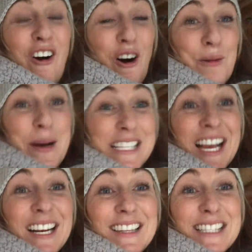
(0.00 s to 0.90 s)
All my
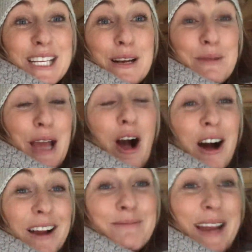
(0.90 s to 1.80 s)
siding that's gonna be
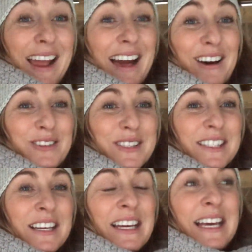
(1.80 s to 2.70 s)
on my
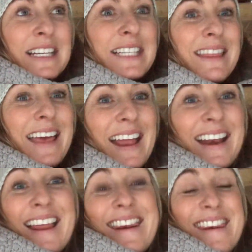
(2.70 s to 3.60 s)
house, to
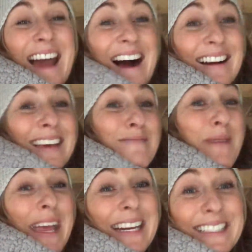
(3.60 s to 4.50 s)
then not get
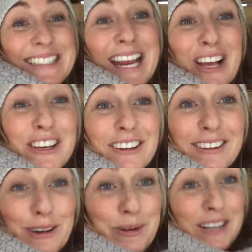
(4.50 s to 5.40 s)
paid until
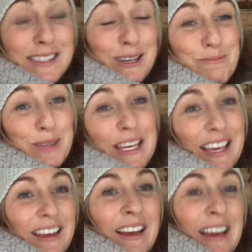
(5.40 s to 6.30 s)
the work's
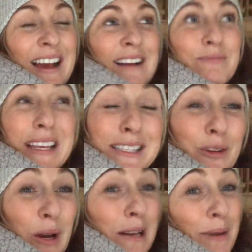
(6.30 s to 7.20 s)
complete. That's
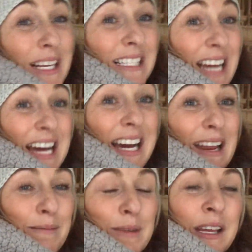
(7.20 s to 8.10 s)
quite a bit of
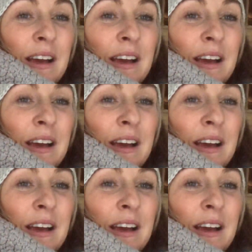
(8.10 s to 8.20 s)
time.